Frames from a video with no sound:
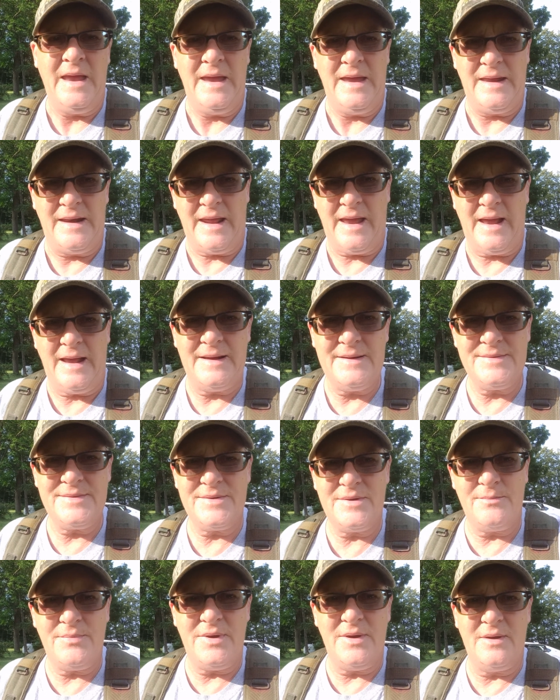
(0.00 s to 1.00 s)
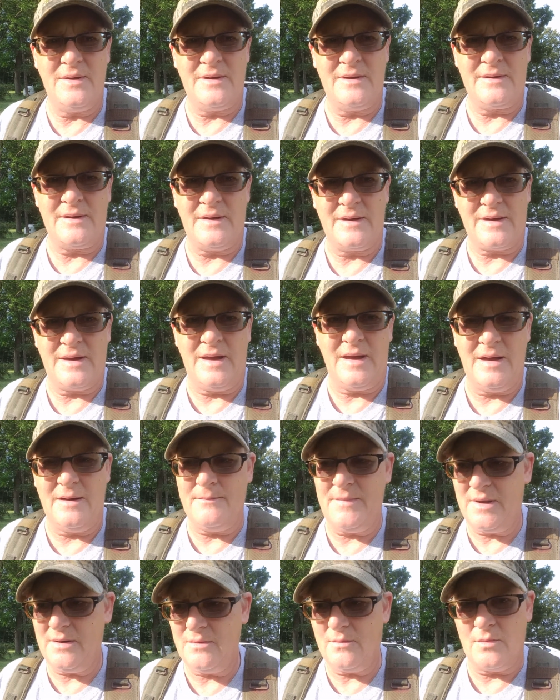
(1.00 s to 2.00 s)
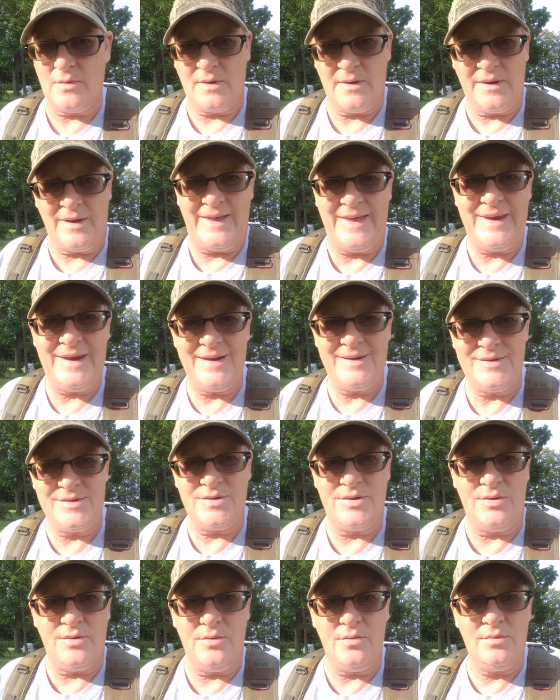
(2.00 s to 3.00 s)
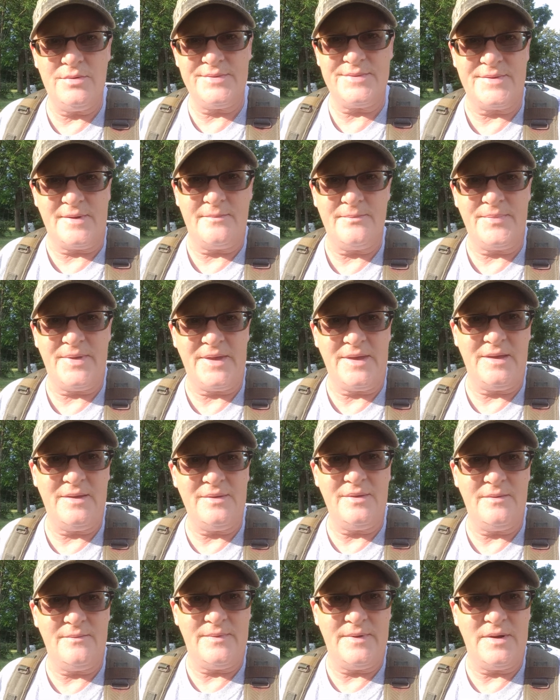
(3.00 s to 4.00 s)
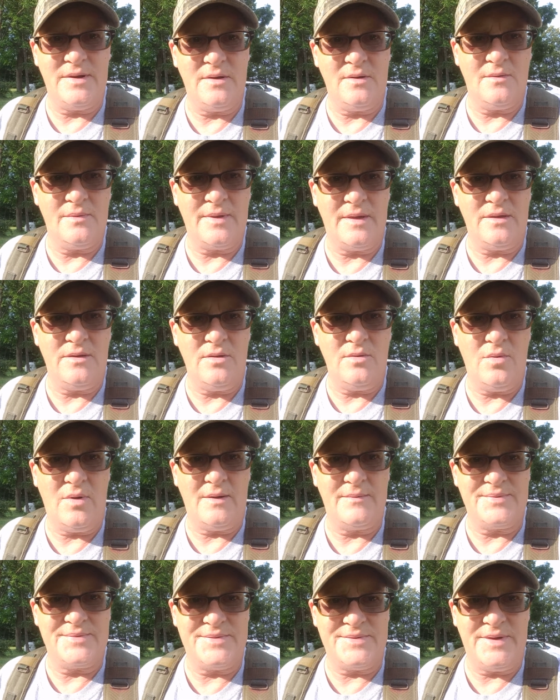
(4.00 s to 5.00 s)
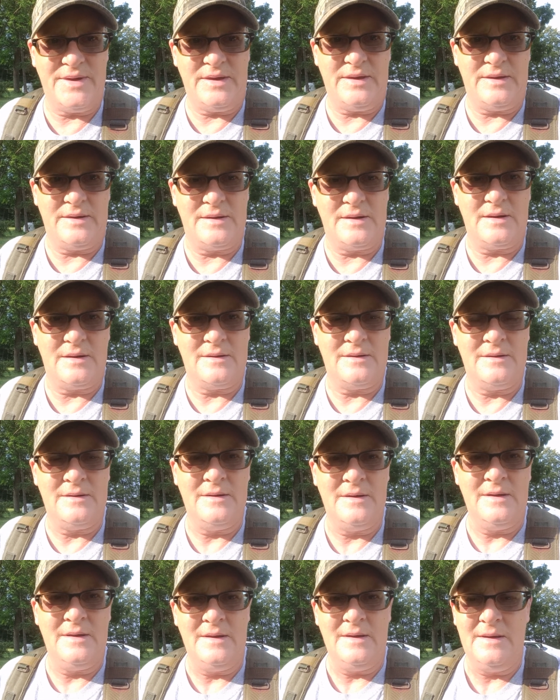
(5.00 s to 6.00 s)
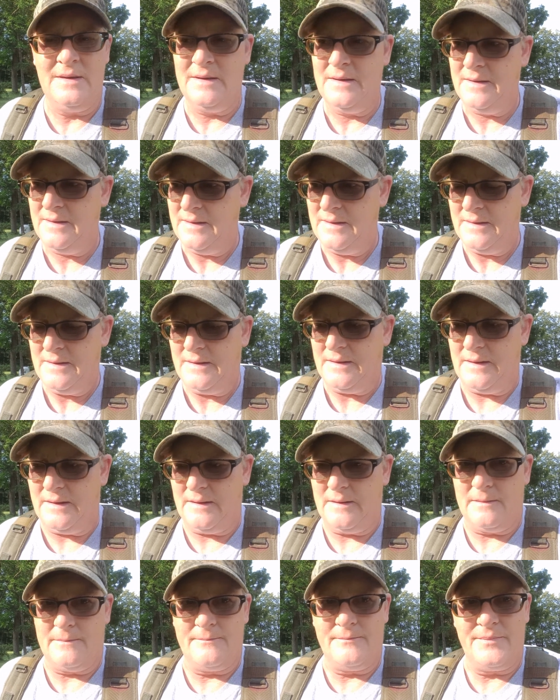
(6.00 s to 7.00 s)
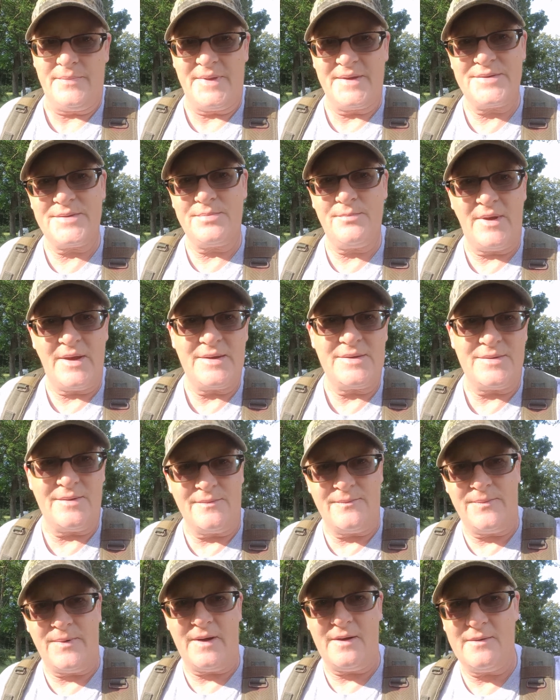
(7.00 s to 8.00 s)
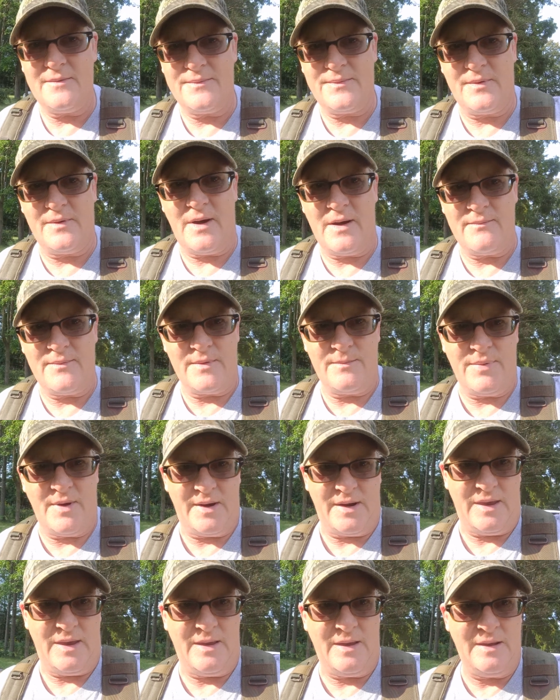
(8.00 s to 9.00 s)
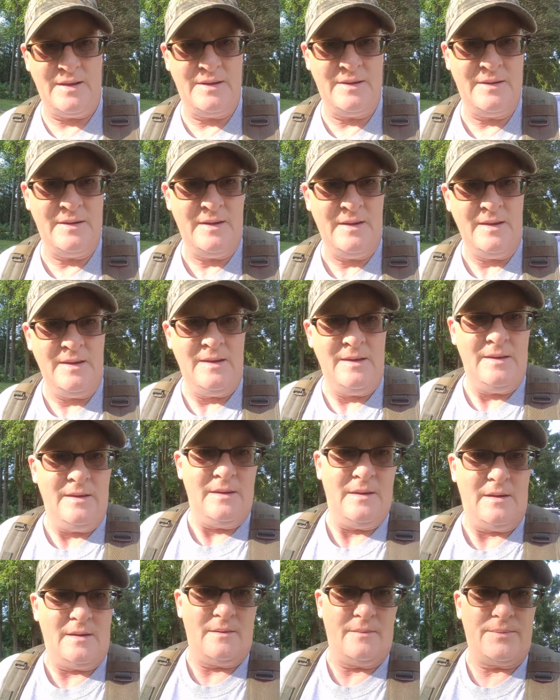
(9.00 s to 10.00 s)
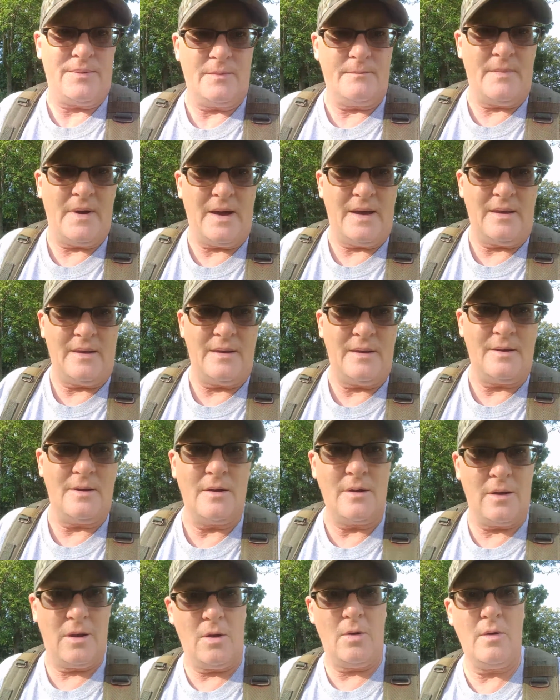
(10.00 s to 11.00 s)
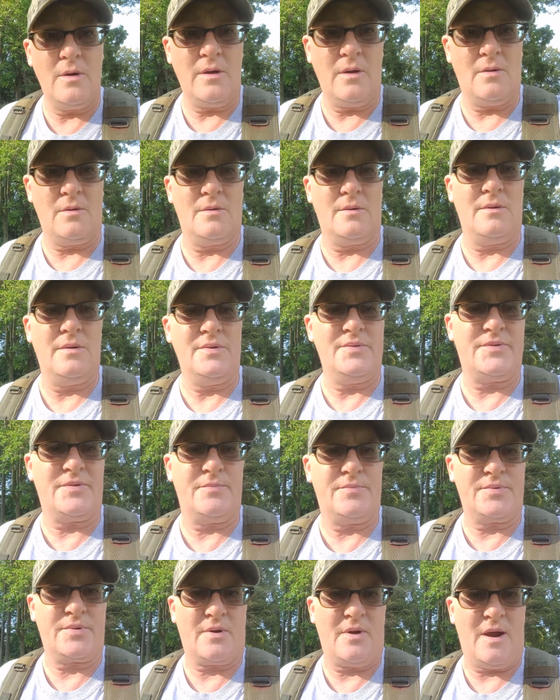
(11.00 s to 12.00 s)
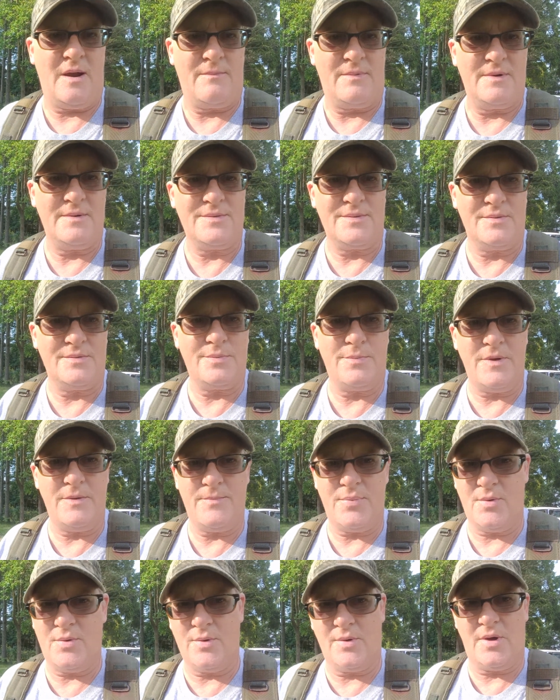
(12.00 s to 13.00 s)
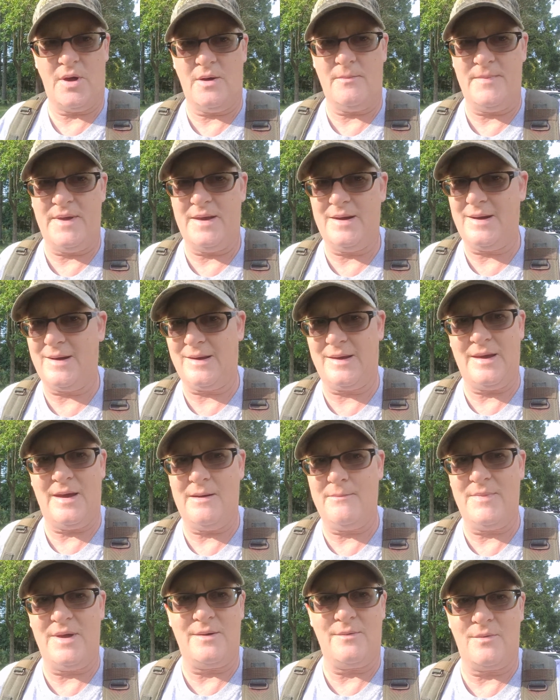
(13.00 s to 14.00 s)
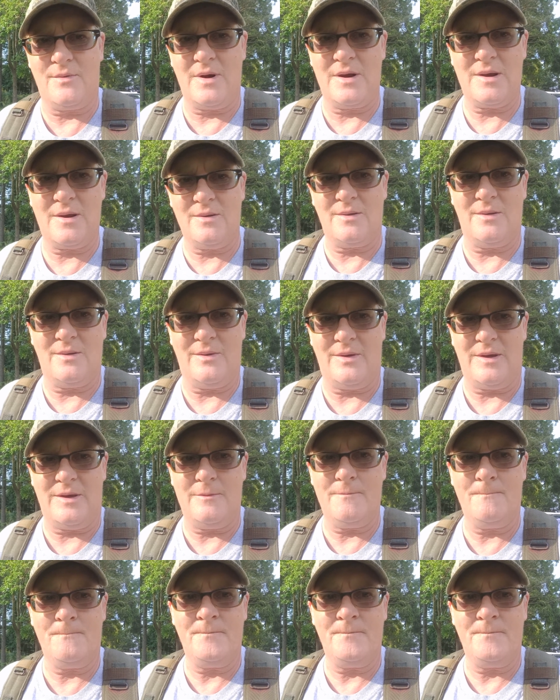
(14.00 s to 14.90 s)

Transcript: It has to be a, a comment related to something in the video that you have seen. Um, this makes it fair for everybody. Uh, for my loyal subscribers, there's people who come in and comment regularly.